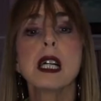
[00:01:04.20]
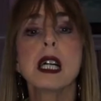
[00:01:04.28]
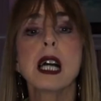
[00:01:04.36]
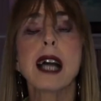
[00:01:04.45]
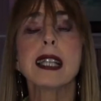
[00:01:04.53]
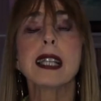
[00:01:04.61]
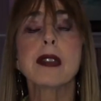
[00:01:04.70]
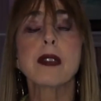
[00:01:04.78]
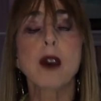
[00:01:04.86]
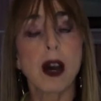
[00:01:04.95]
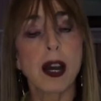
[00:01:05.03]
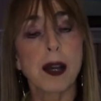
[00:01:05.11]
I
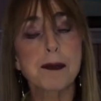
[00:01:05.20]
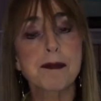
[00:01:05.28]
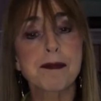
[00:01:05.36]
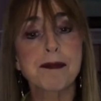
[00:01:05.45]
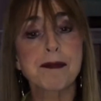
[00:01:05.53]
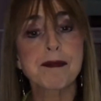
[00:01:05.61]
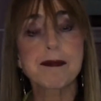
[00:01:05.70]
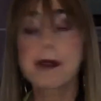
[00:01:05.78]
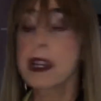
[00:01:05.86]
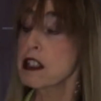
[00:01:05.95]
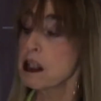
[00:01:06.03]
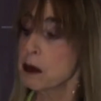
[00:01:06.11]
thought,
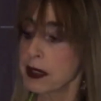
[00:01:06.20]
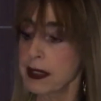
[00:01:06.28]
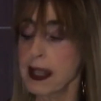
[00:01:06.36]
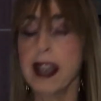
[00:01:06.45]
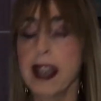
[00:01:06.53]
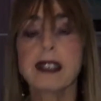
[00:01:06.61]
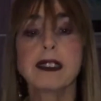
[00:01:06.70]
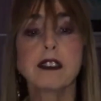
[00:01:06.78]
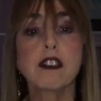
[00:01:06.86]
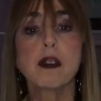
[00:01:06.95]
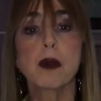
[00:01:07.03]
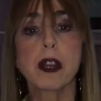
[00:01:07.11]
because she was not in a
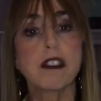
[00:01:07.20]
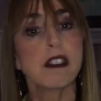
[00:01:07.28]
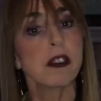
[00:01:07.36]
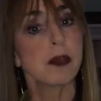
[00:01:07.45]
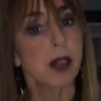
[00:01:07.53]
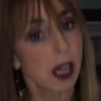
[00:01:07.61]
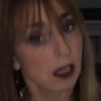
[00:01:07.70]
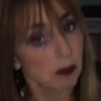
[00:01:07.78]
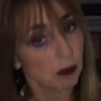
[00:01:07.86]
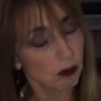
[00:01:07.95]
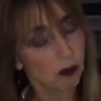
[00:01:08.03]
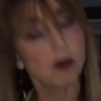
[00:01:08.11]
situation that
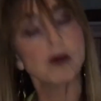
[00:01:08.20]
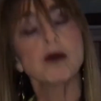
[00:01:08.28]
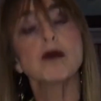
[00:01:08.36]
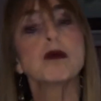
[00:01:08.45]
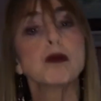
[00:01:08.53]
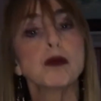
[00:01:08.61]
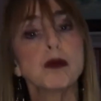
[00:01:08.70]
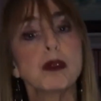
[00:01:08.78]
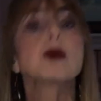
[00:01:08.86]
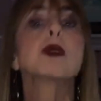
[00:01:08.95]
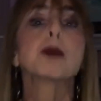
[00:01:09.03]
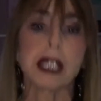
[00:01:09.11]
this
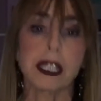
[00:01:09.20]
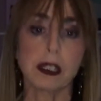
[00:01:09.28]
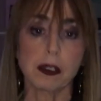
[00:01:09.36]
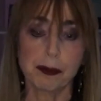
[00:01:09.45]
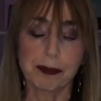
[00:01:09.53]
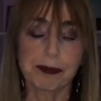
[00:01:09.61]
was planned,